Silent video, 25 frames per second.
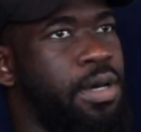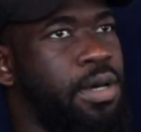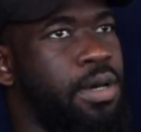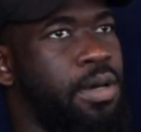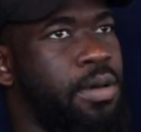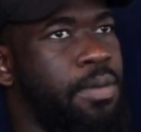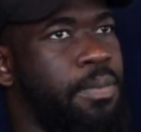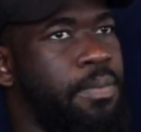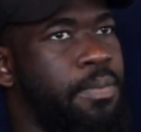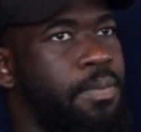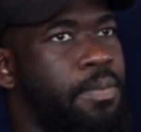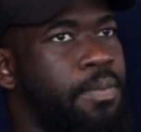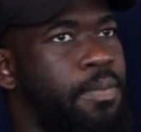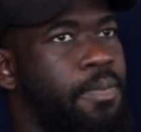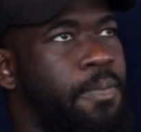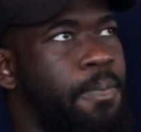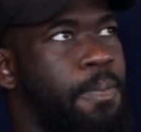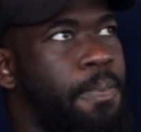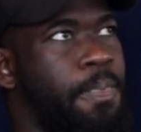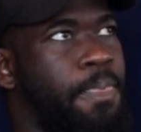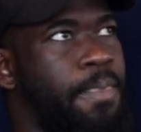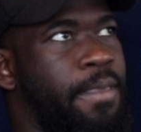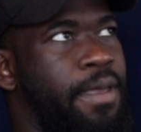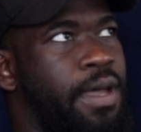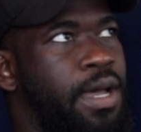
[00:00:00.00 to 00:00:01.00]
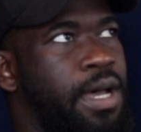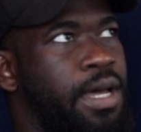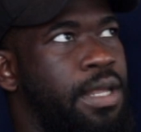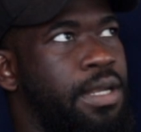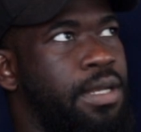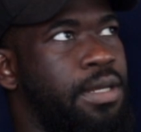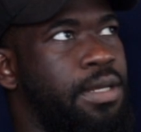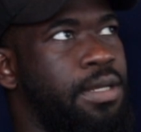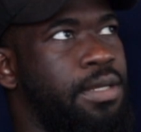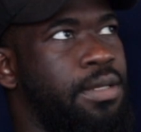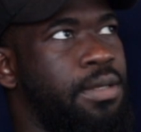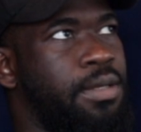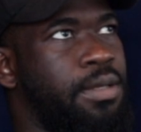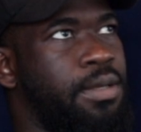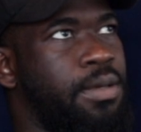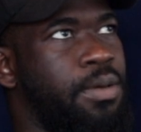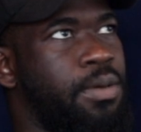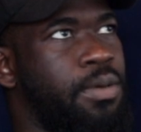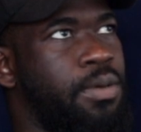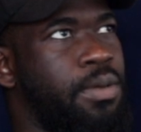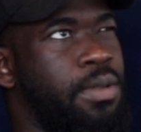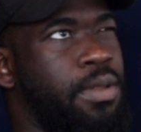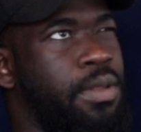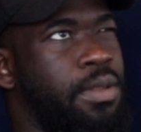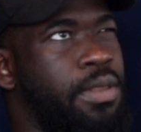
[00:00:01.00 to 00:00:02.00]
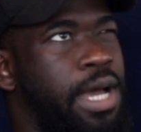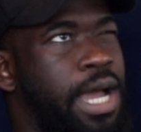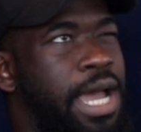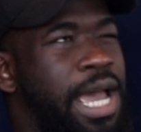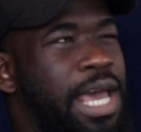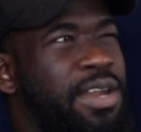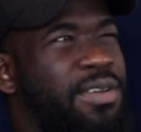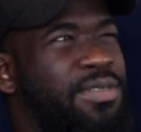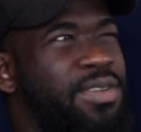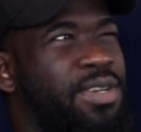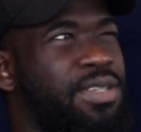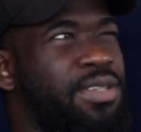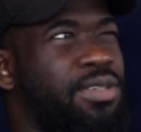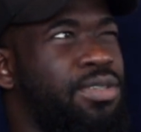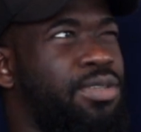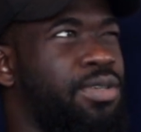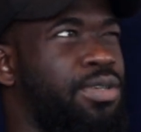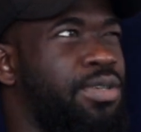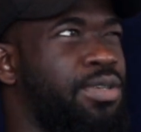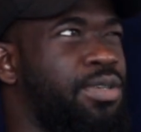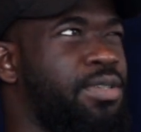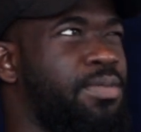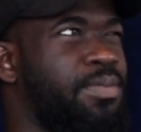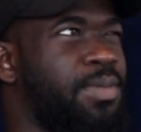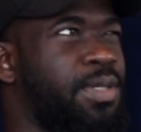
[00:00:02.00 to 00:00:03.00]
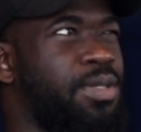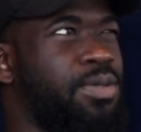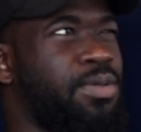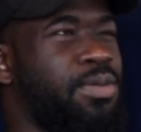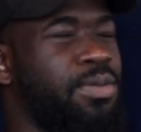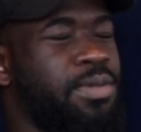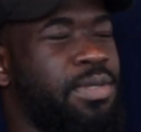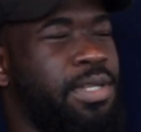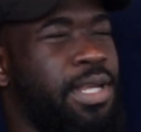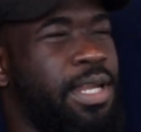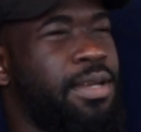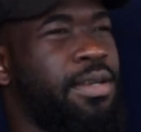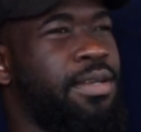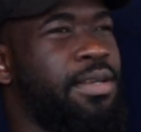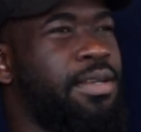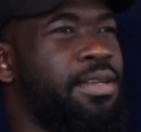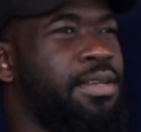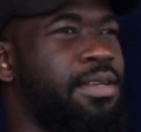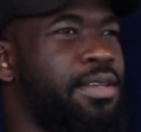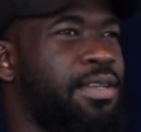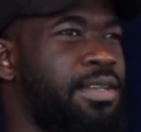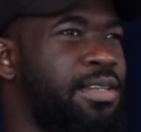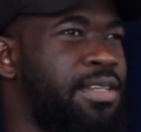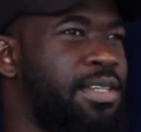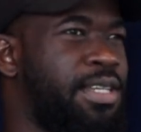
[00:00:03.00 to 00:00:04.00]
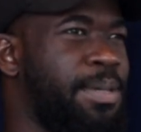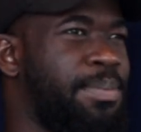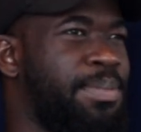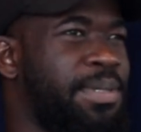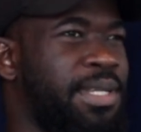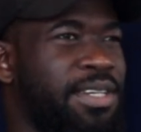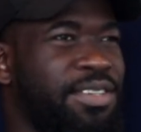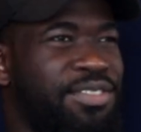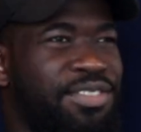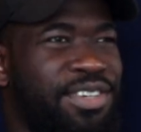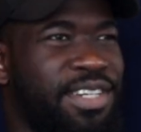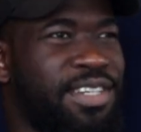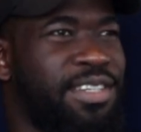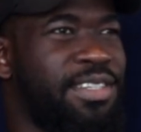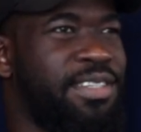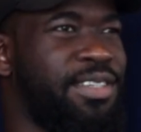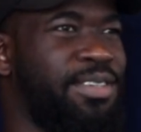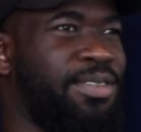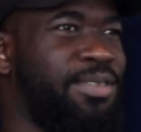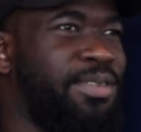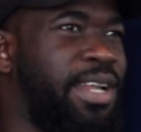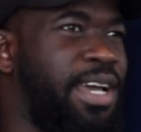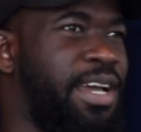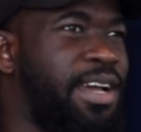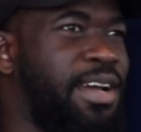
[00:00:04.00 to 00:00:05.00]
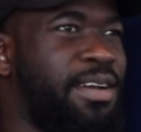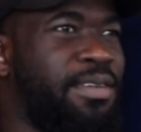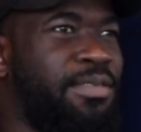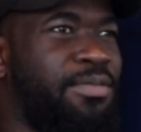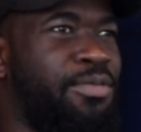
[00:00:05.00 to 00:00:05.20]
um, and that kind of just introduced me to certain tips and tricks. You know, like